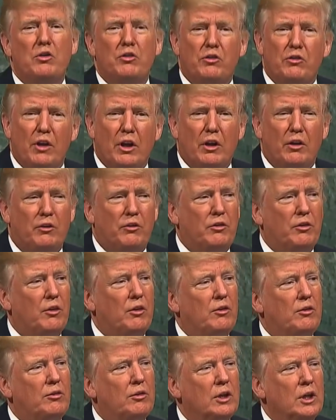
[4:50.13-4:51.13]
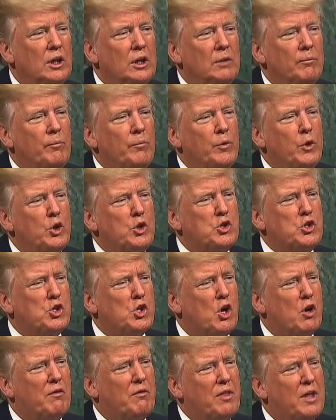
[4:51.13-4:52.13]
citizens, to
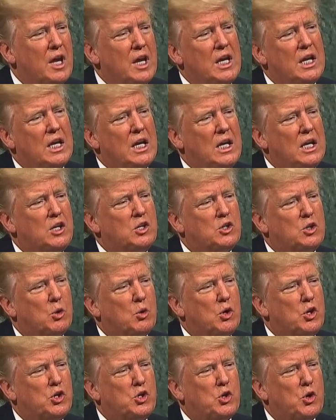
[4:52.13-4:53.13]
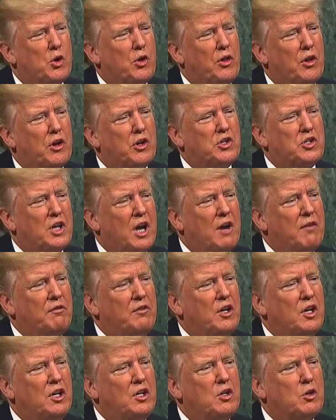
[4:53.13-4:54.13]
serve their needs, to ensure their
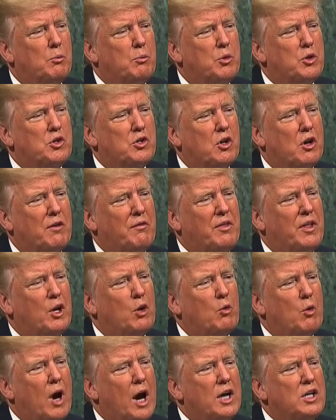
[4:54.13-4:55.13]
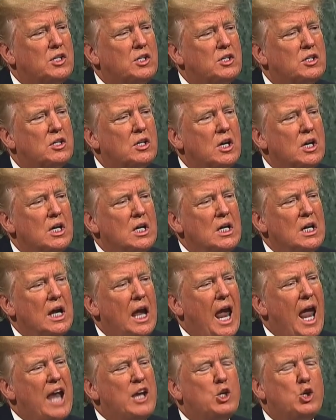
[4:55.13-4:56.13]
safety, to preserve their rights,
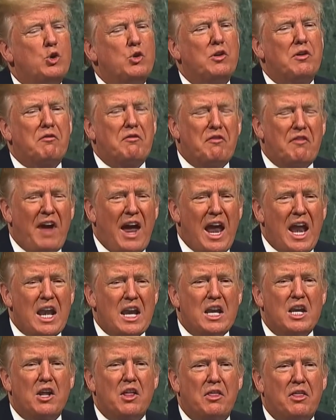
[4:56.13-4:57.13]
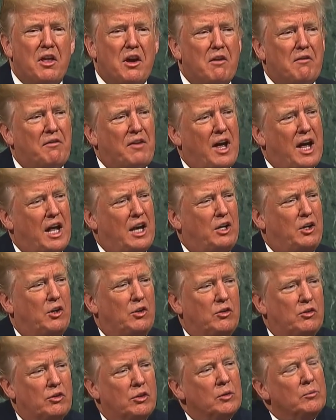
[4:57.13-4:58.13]
and to defend their
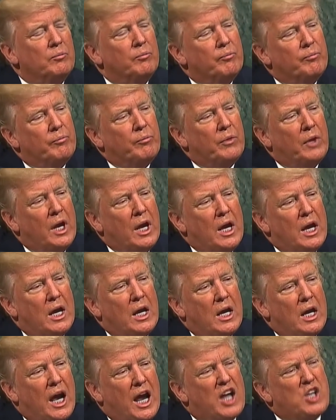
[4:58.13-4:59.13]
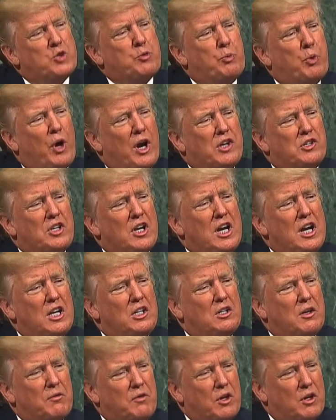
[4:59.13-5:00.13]
values. As
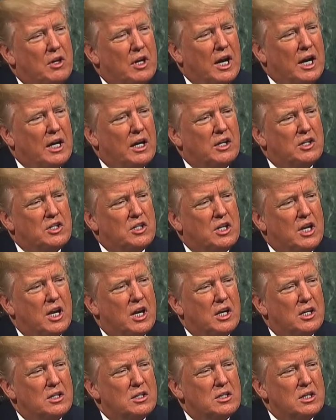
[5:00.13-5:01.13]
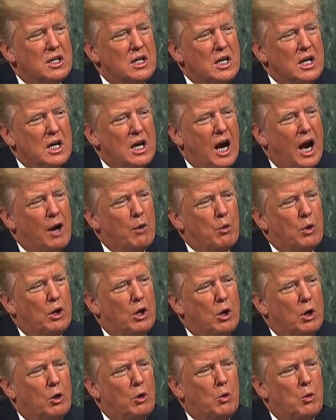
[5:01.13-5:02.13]
President of the United States, I will
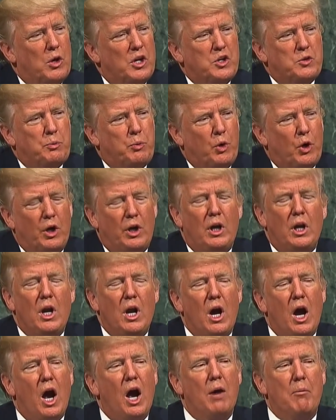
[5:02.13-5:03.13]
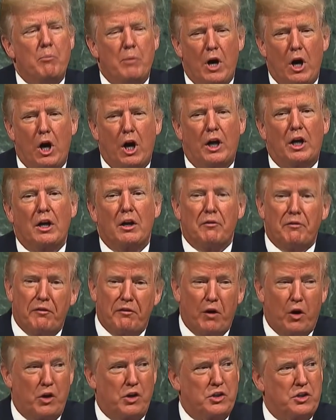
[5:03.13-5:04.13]
always put America
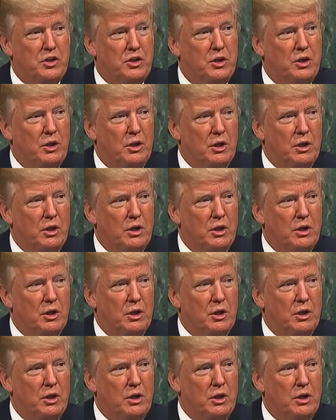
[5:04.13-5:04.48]
first,